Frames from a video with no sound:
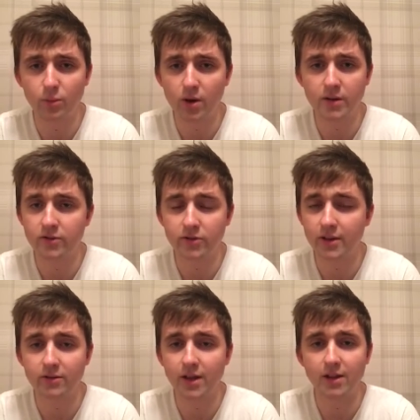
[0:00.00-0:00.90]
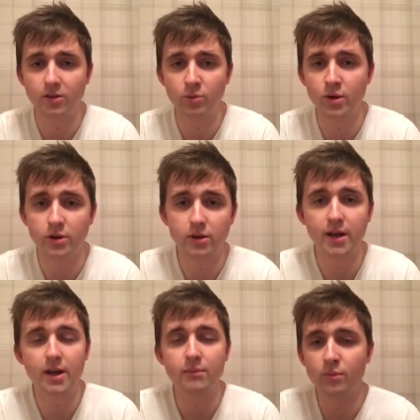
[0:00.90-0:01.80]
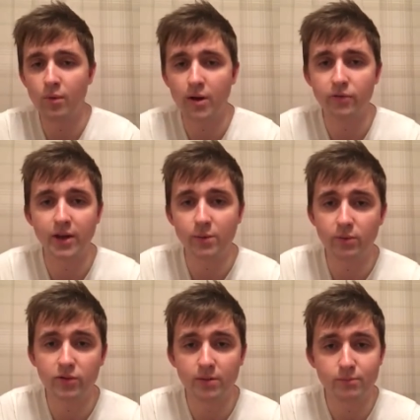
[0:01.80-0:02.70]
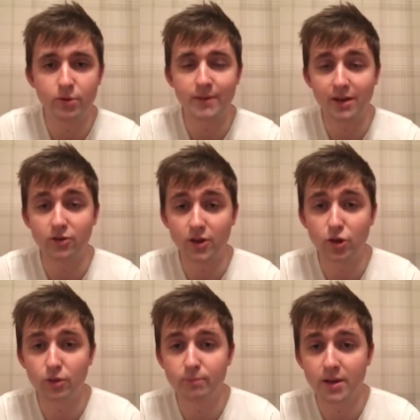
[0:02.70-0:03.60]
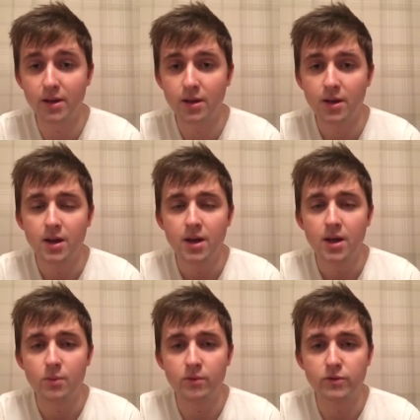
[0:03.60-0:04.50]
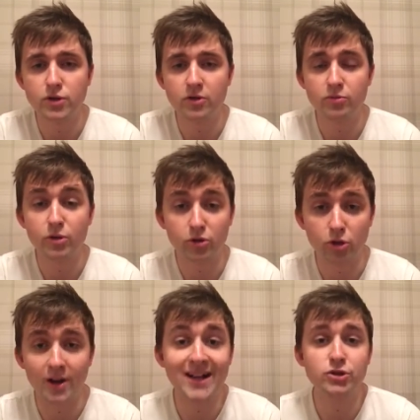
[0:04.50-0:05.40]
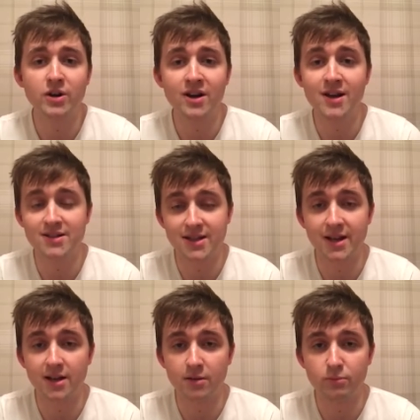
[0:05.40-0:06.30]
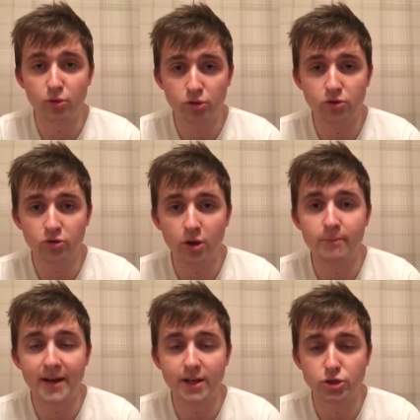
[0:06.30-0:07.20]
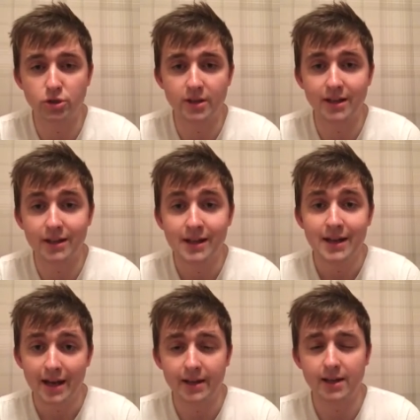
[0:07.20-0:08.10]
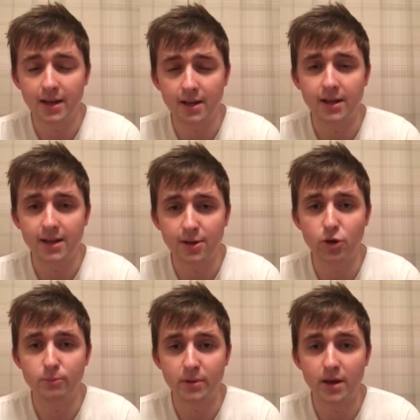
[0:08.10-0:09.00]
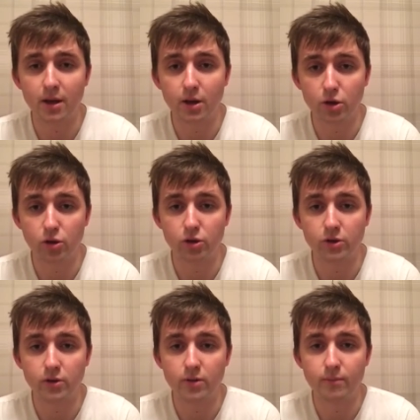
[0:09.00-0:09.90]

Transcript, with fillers: to 1, 16 to 1, you can get him, I've seen with some bookmakers. He could be in with a chance tomorrow. He's got Andrea Atzeni on board, who's not a bad jockey. And again, he could be a good,